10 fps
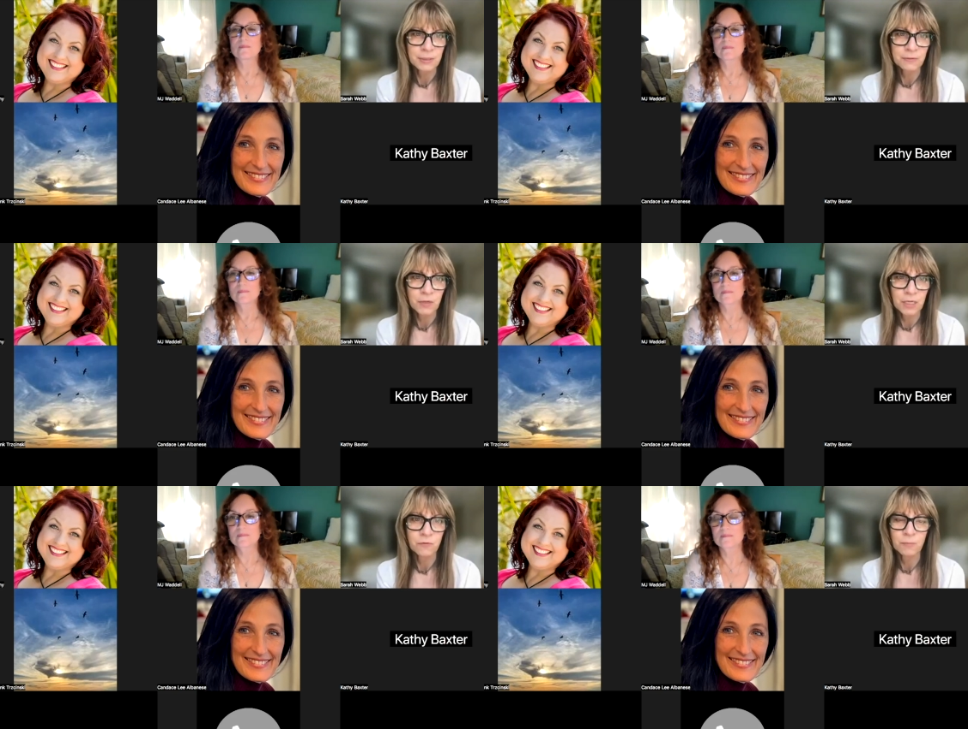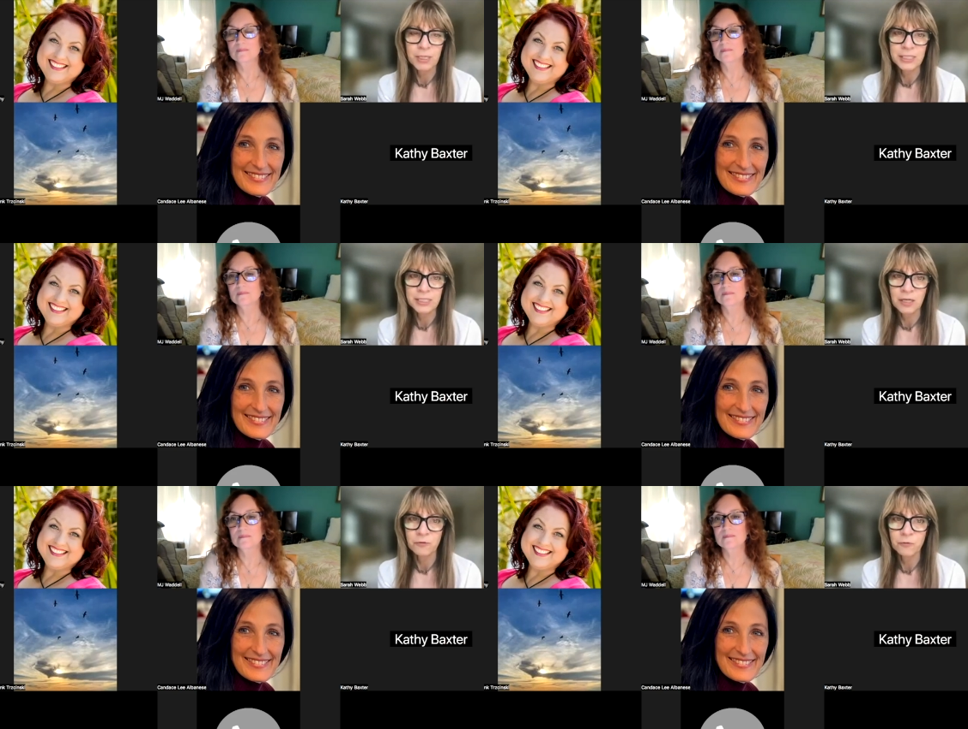Speaker 1: And, and for
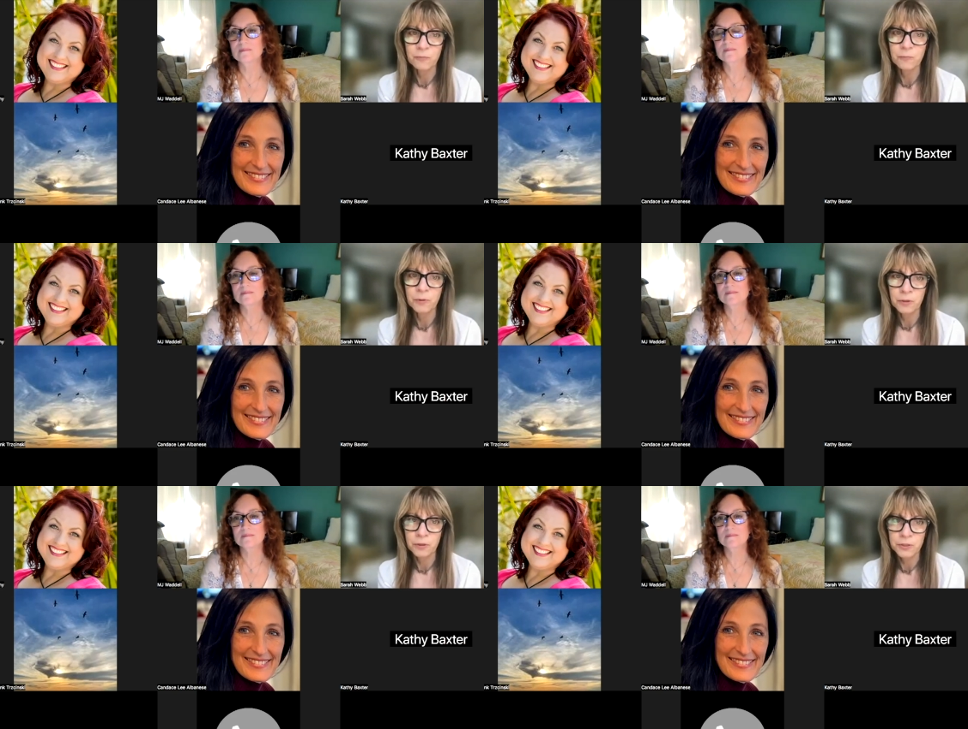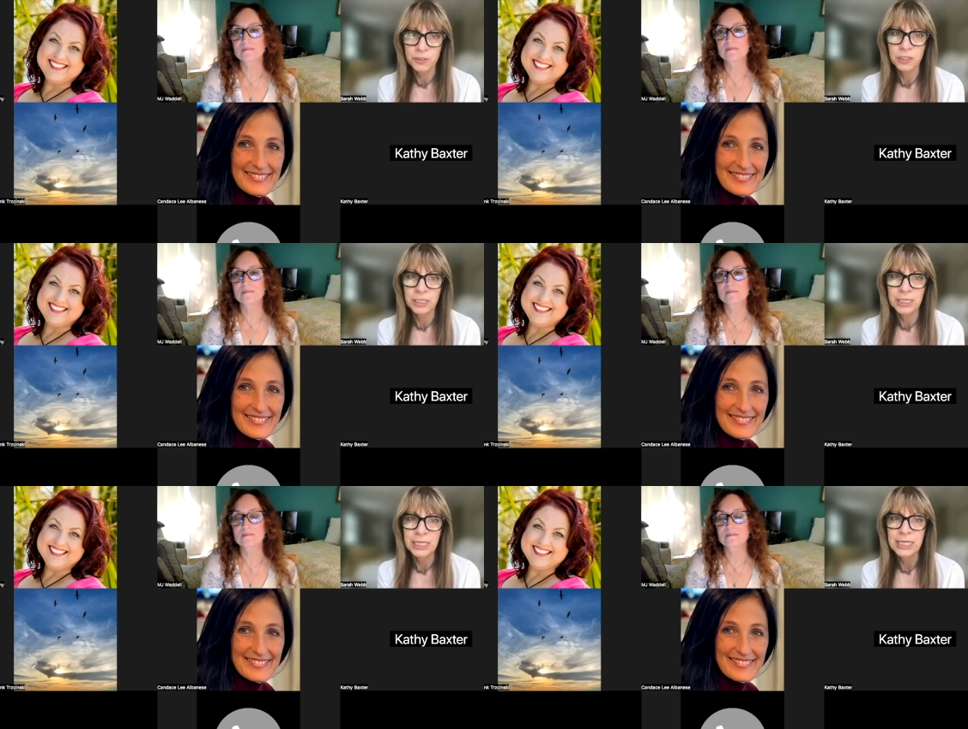myself
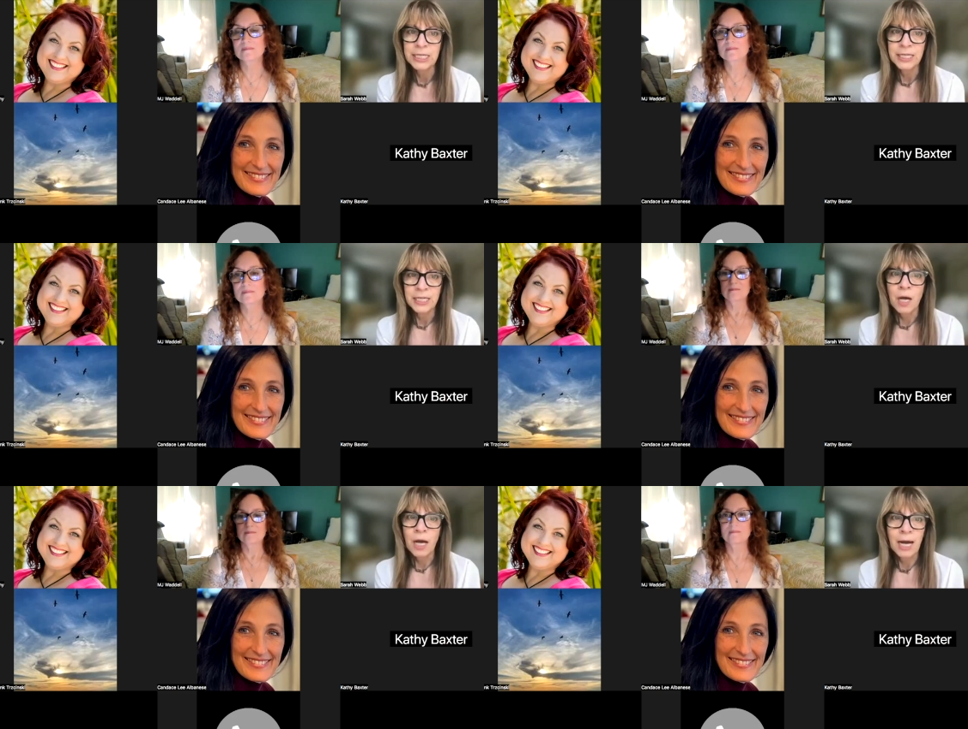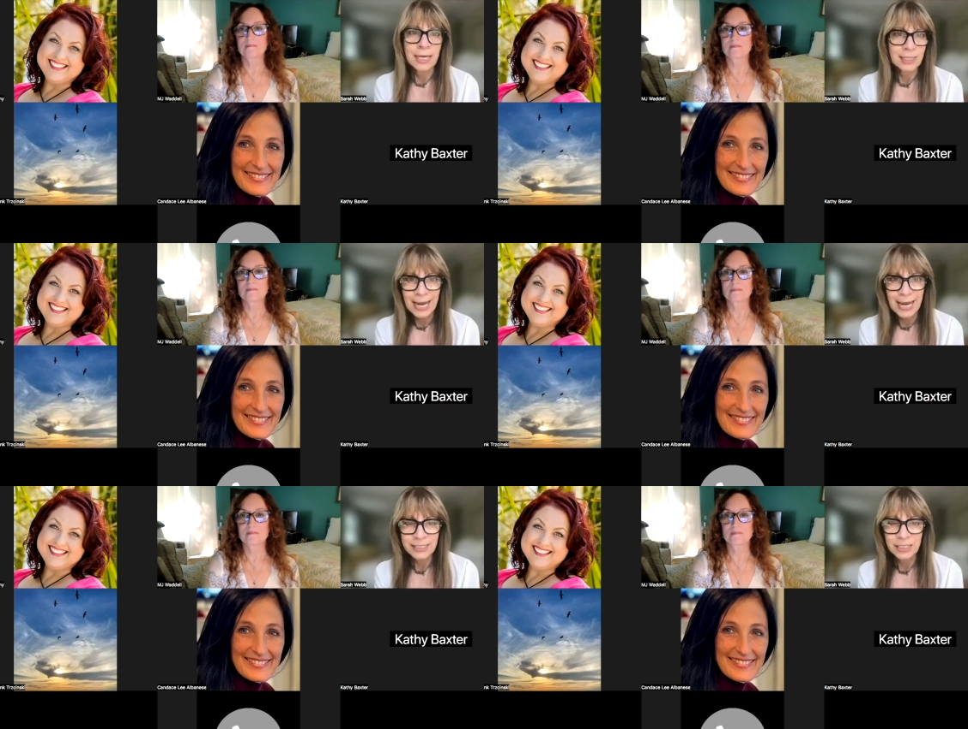personally, I
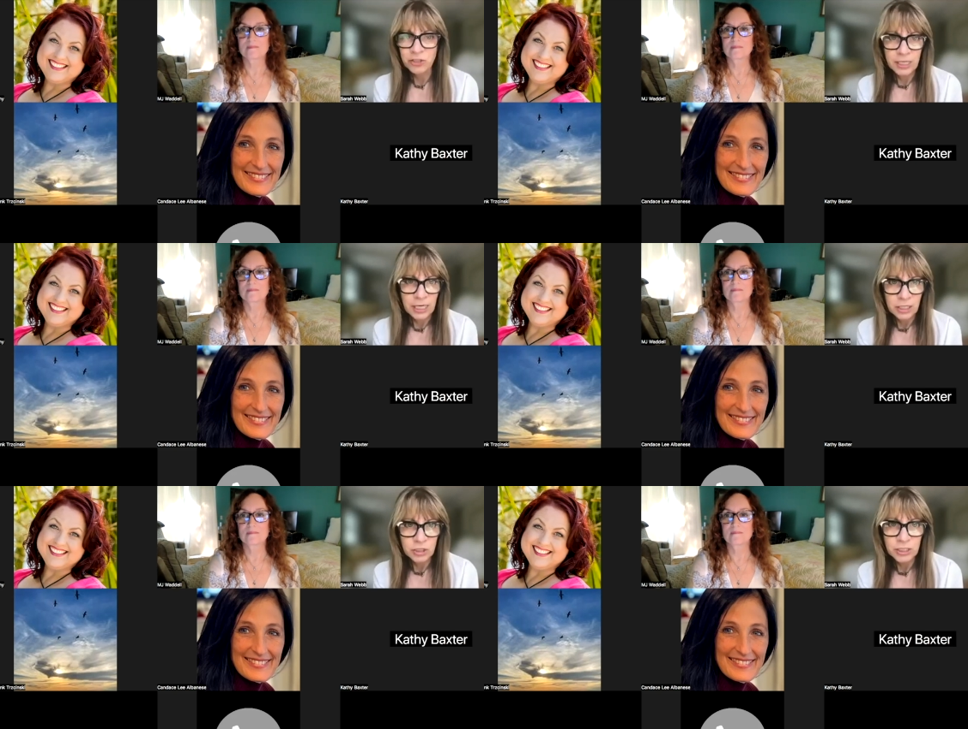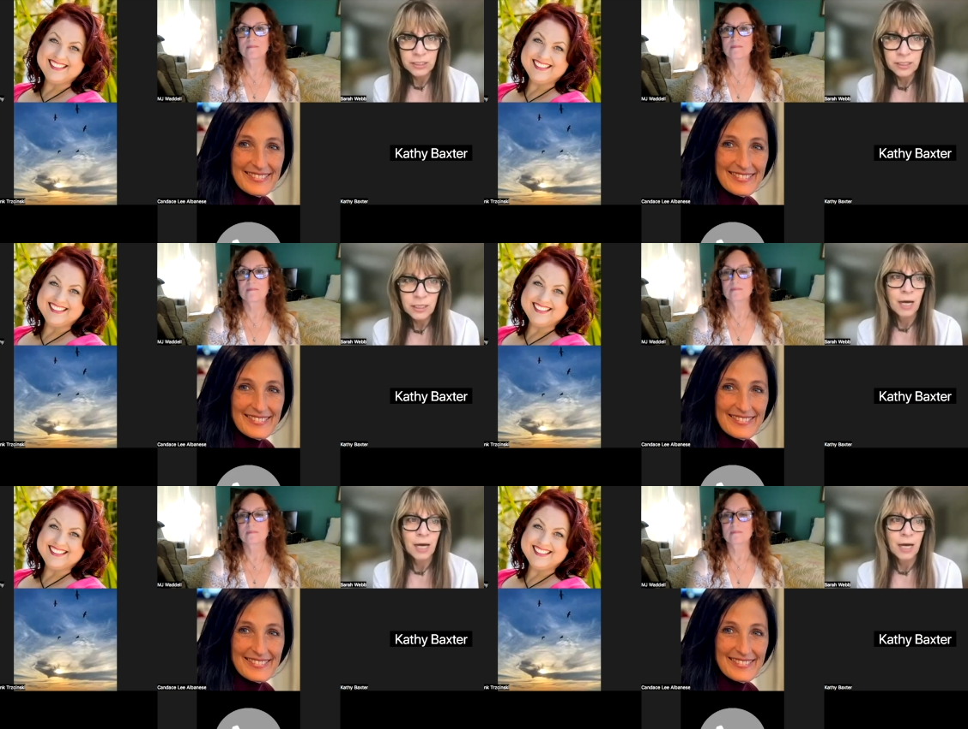lacked education.